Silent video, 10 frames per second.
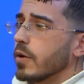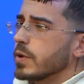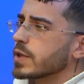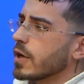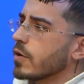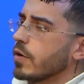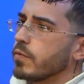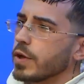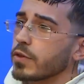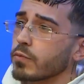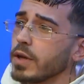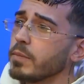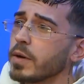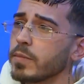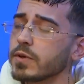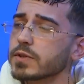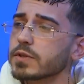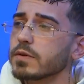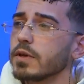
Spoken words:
We started off with 3 members,